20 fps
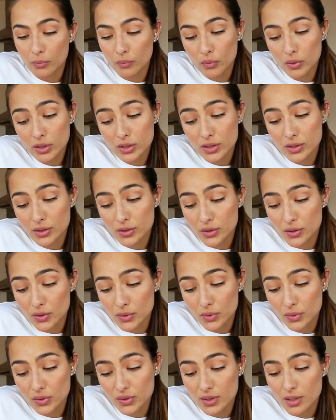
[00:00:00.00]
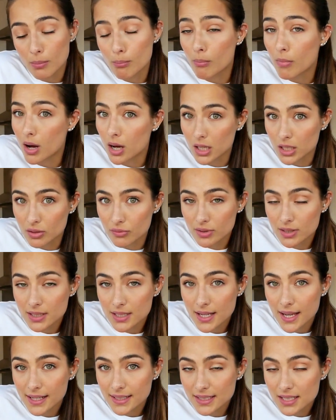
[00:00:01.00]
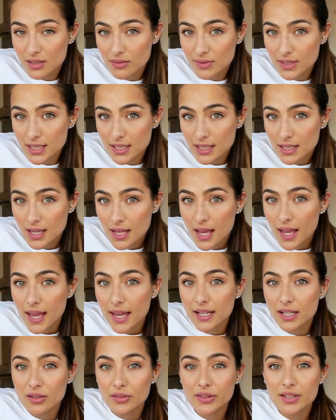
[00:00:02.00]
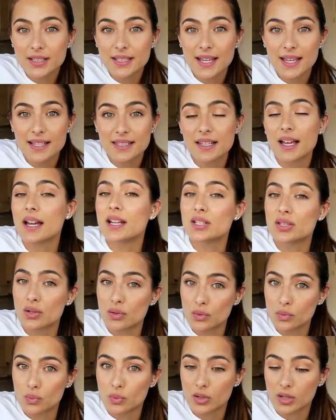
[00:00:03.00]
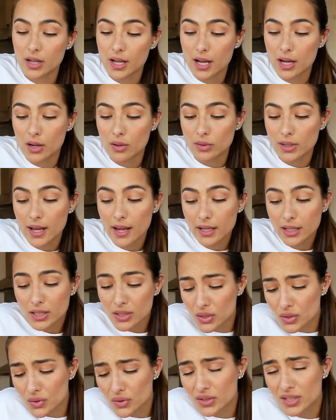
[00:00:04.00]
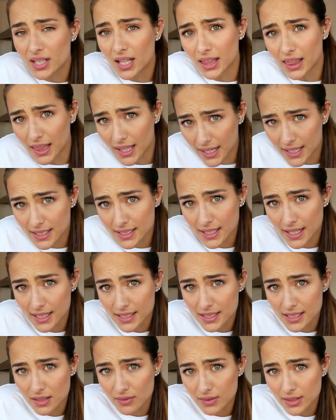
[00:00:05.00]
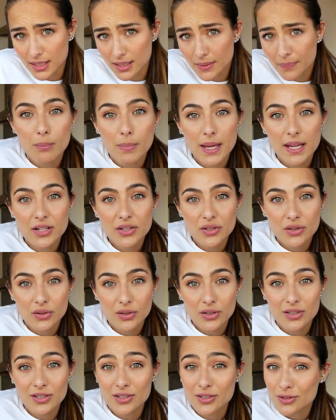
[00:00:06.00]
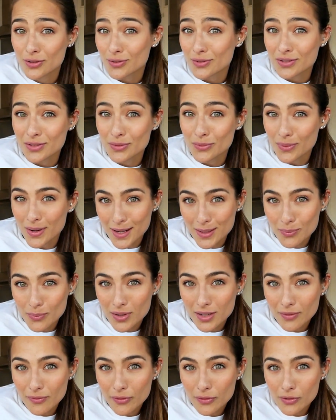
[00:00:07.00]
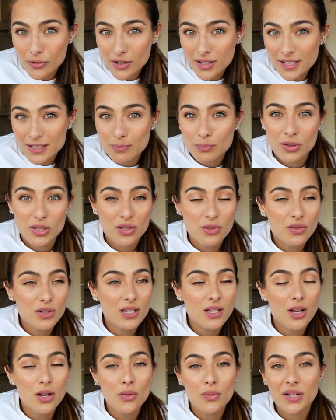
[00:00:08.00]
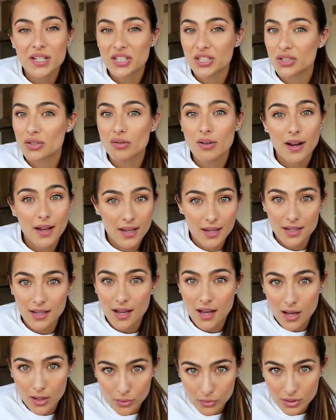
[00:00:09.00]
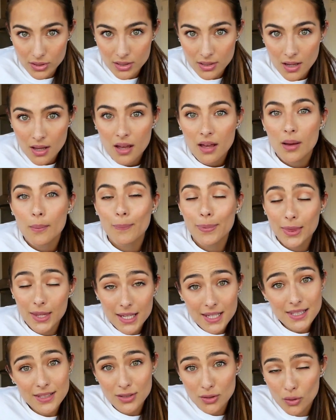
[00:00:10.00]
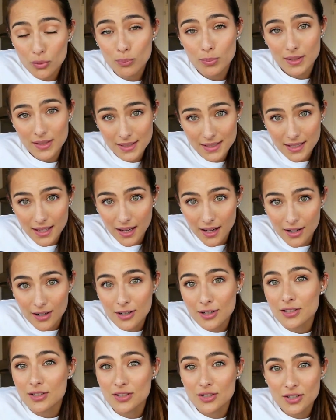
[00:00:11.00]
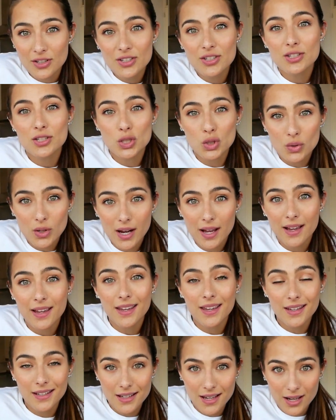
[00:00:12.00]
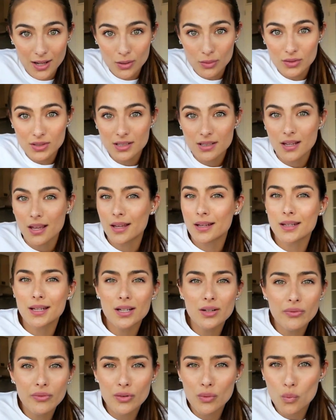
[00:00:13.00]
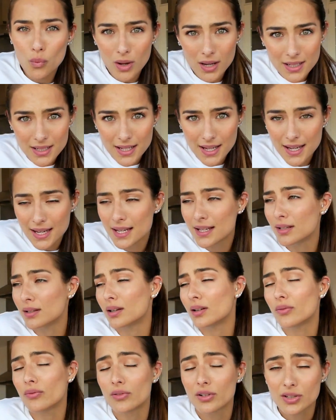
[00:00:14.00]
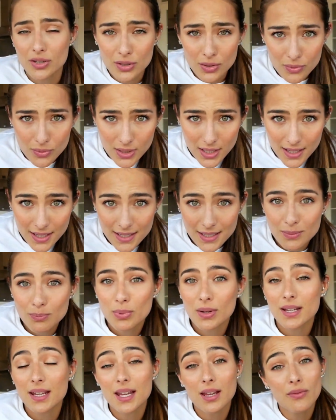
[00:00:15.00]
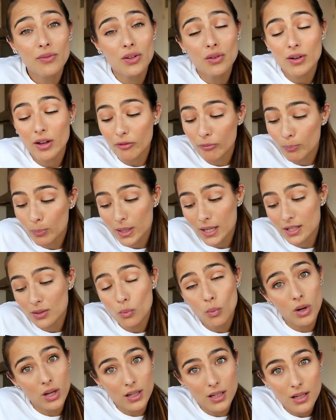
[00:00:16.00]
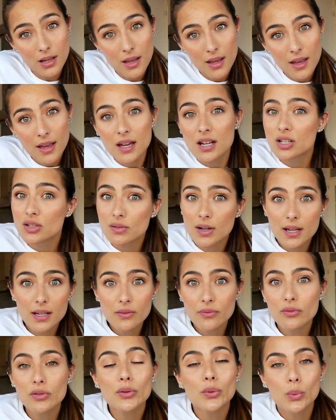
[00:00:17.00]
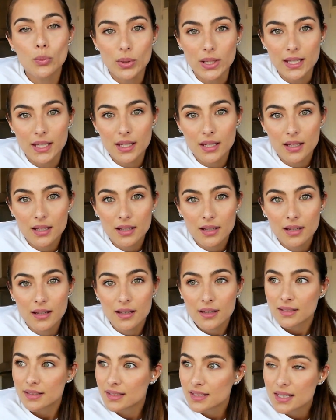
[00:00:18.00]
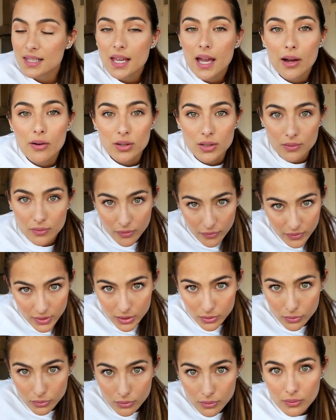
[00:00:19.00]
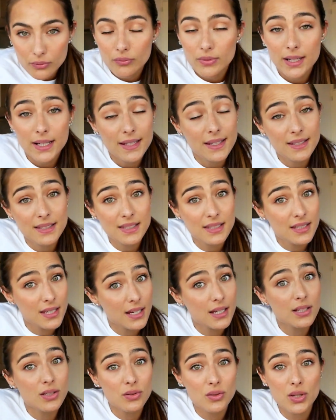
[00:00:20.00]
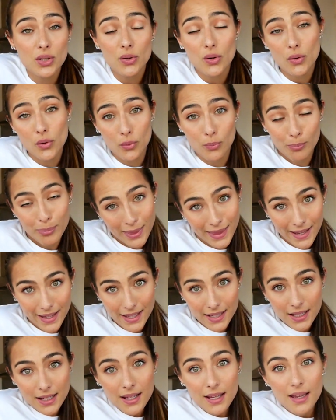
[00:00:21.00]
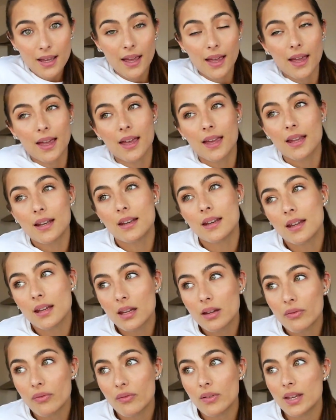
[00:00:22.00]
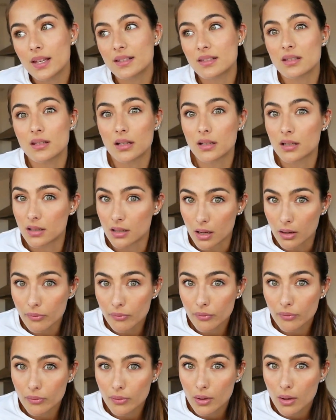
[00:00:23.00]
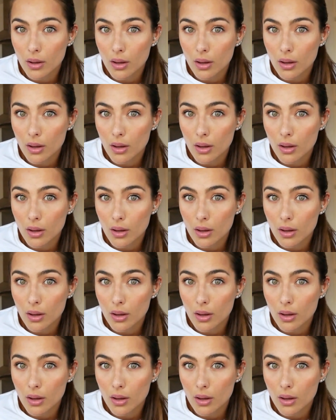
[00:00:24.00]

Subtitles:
would choose the moderate activity, and on the days I don't work out, I can choose the light activity. Make sure to choose the right one, of course, but you can always try it out. Please don't be scared, just try it out. And not for 1 day, not for 2 days, but if you have picked one, try it for a week. See how you feel. Really stick to your own plan, and if it's not enough,